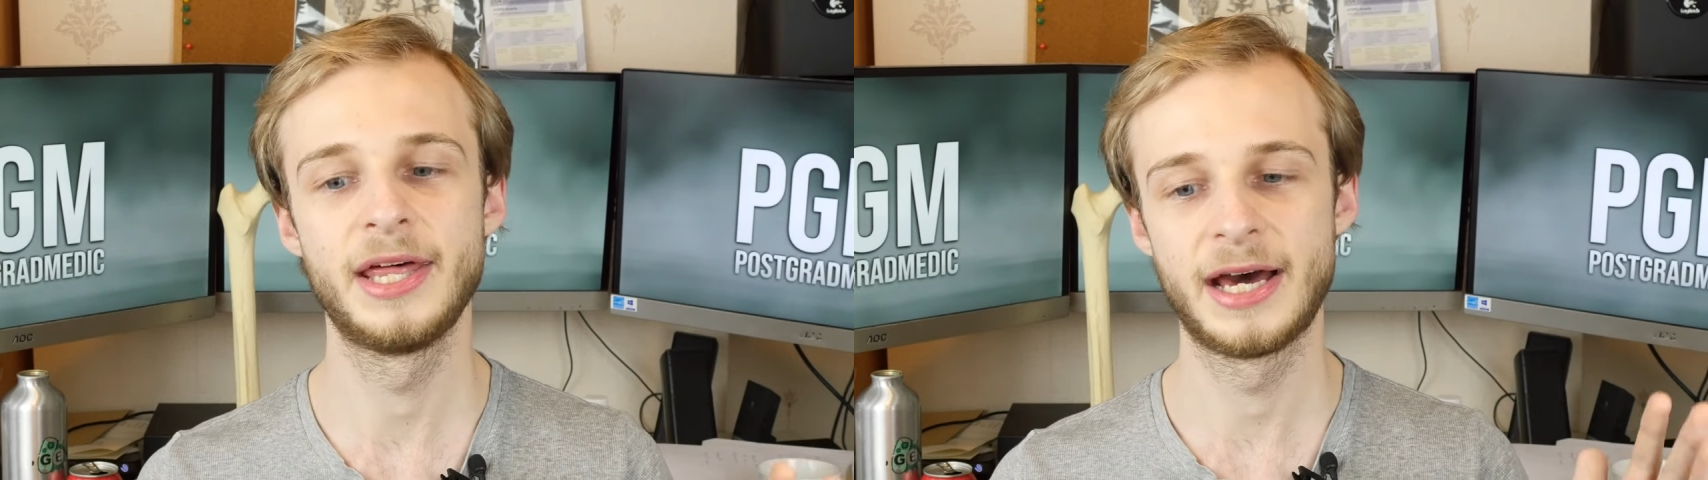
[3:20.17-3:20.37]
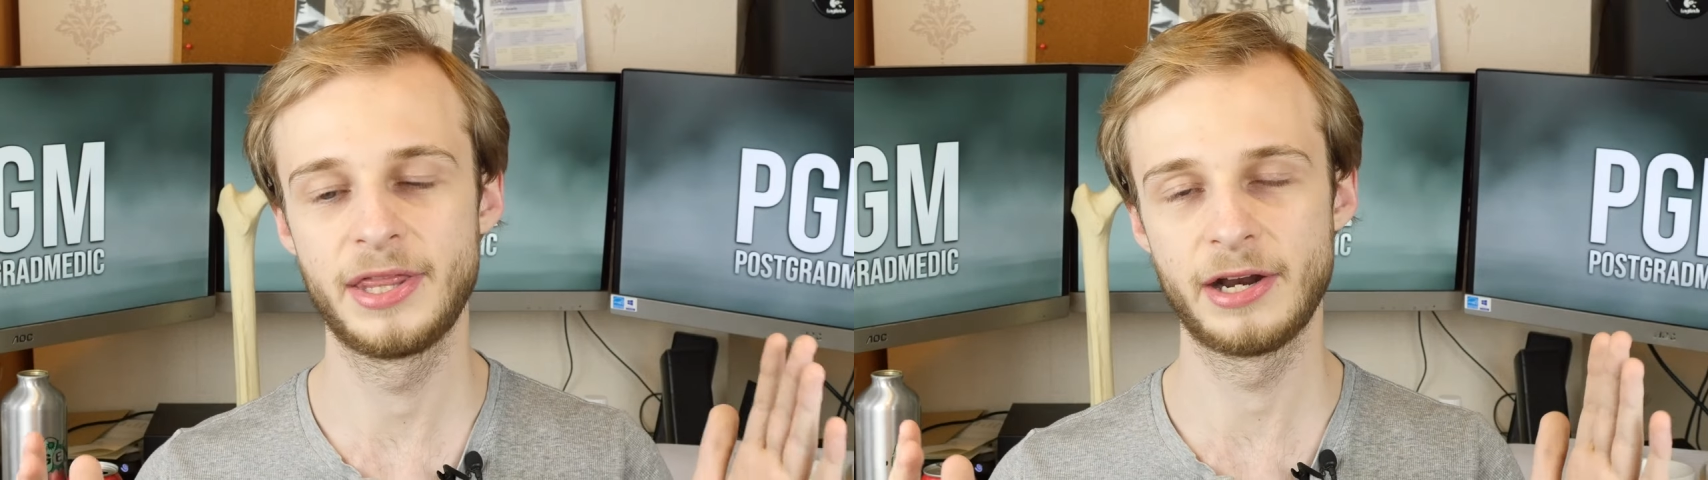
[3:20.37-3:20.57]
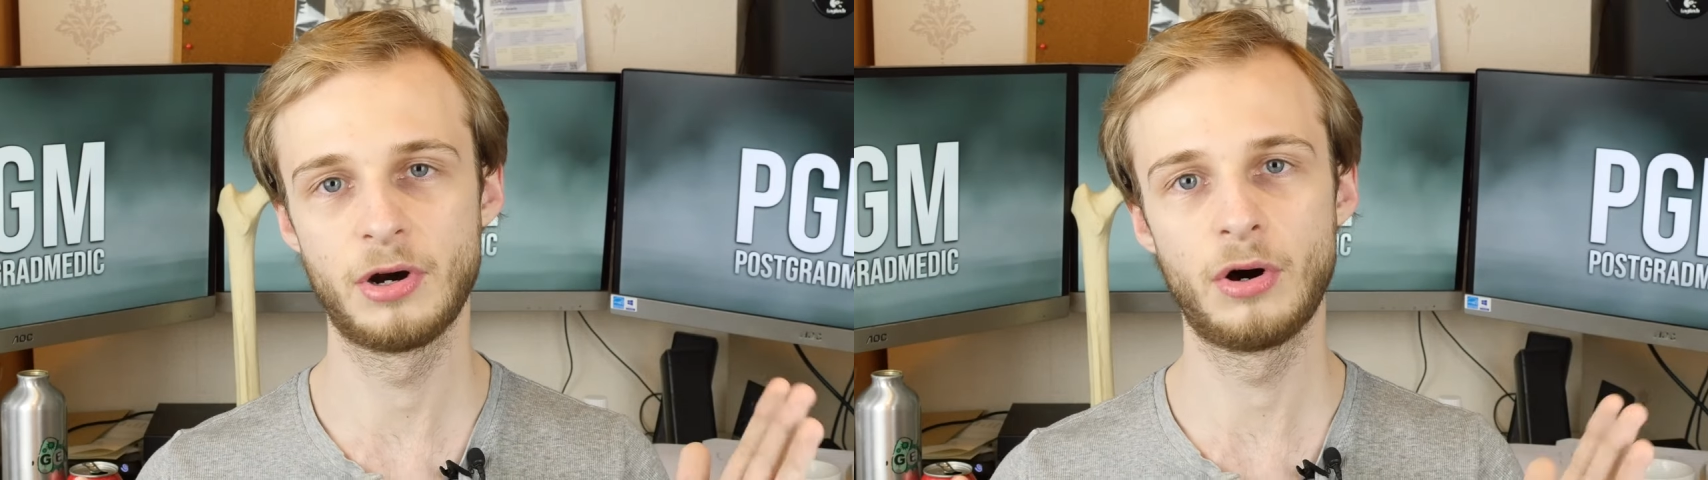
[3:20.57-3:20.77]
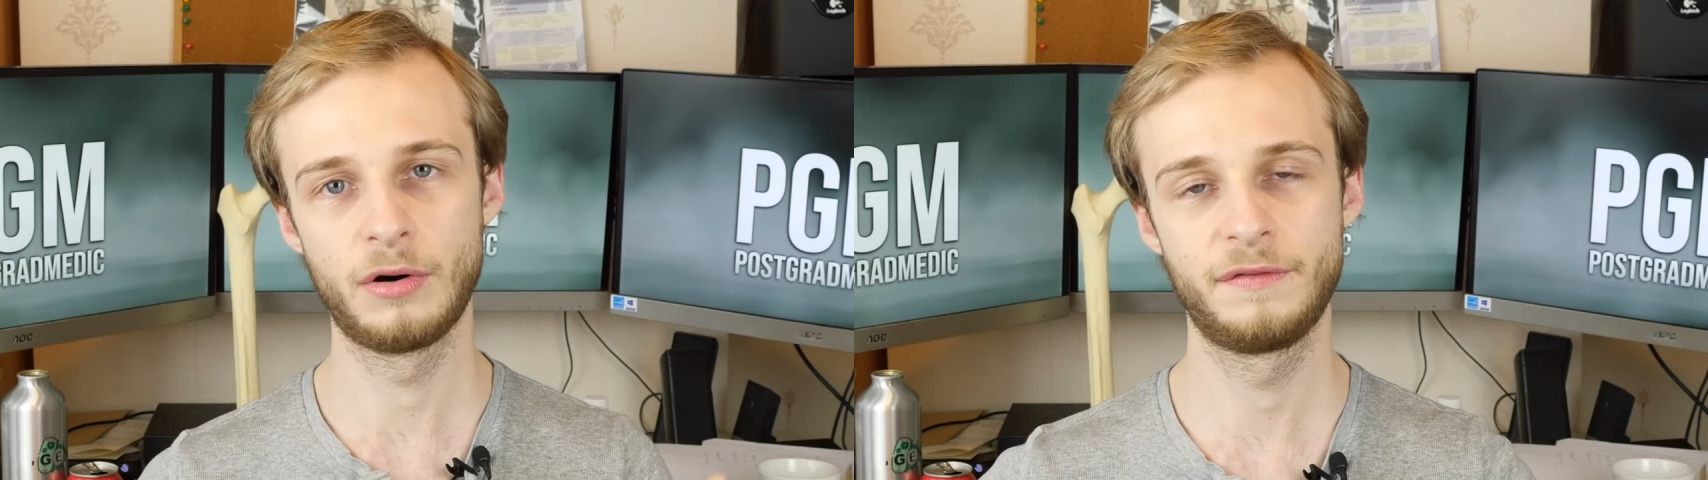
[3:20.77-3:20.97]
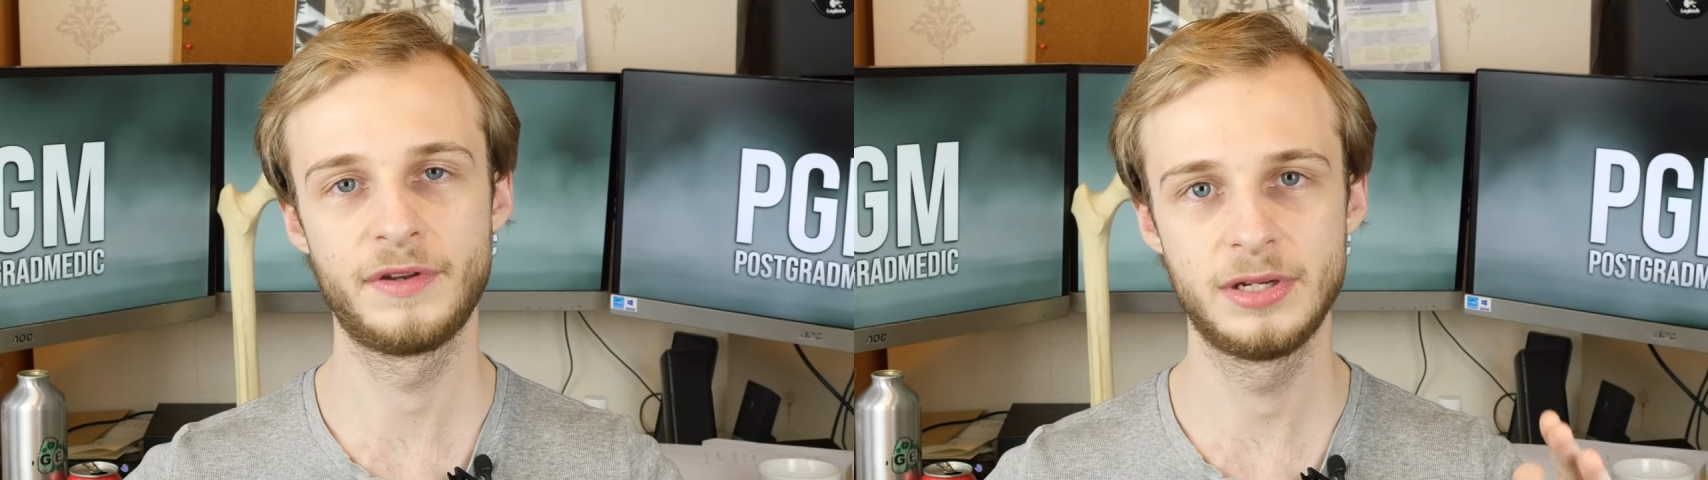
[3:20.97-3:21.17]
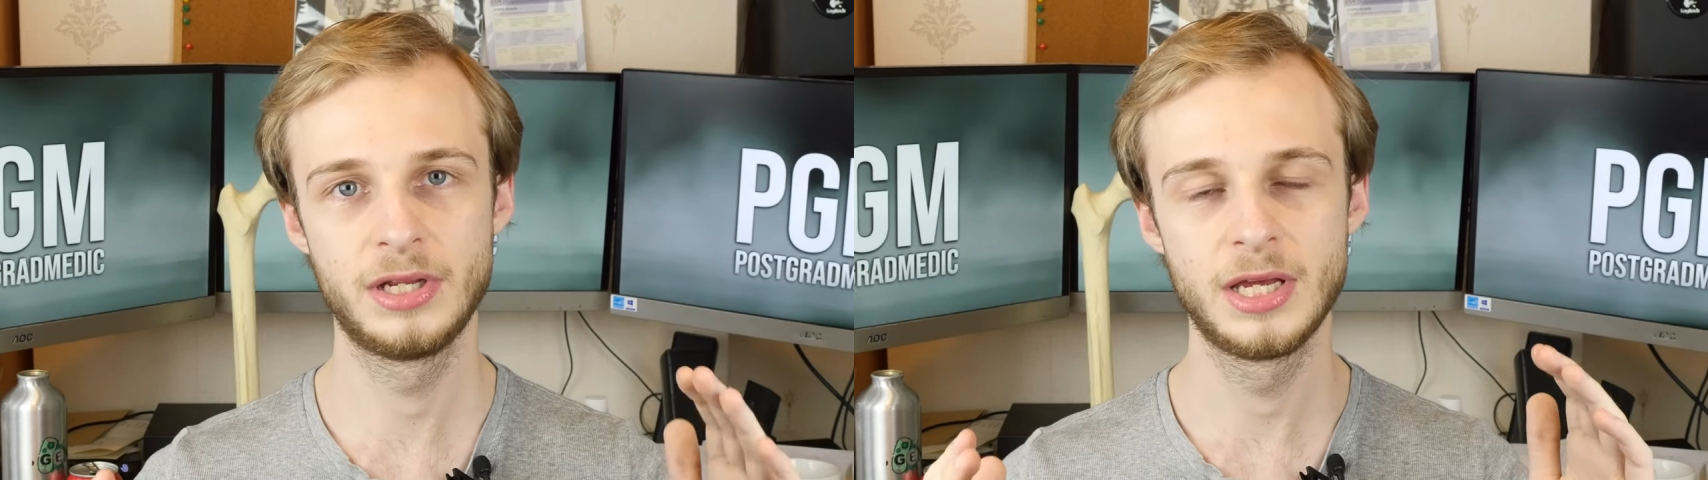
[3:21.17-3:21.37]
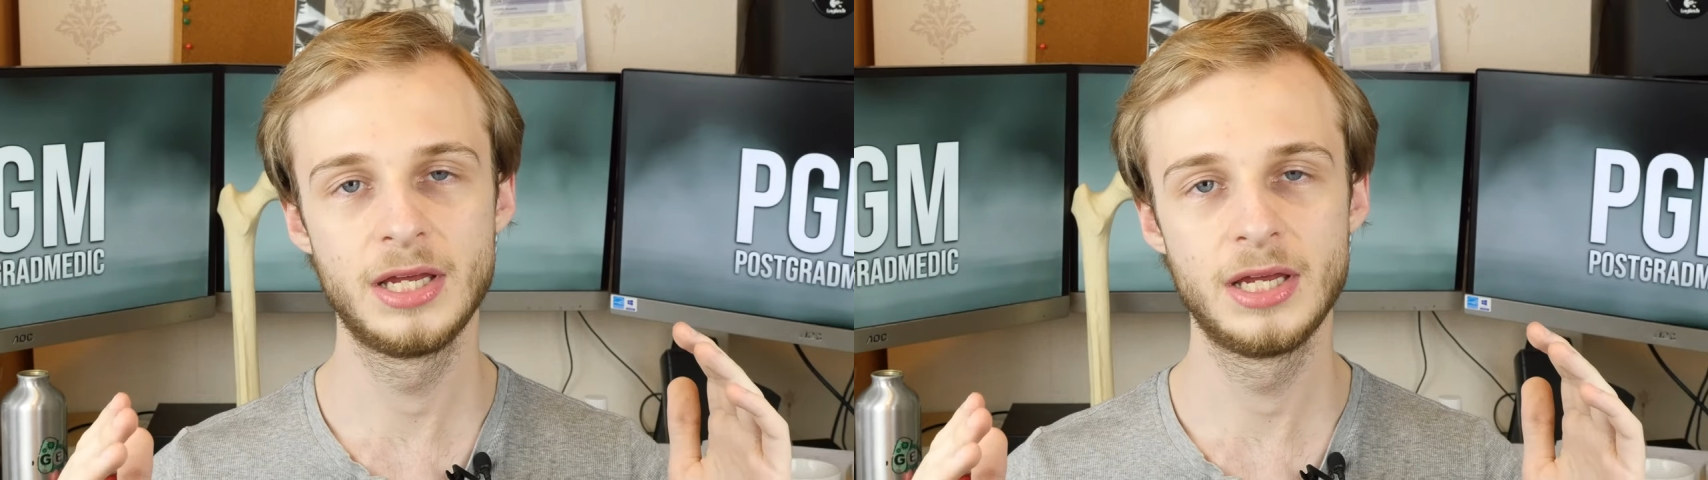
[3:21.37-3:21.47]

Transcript: that, there are often